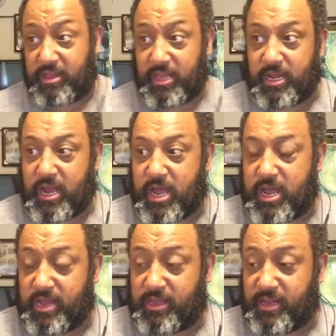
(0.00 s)
think
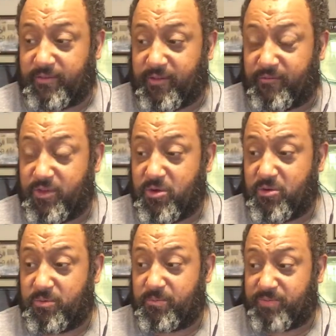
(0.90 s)
if a few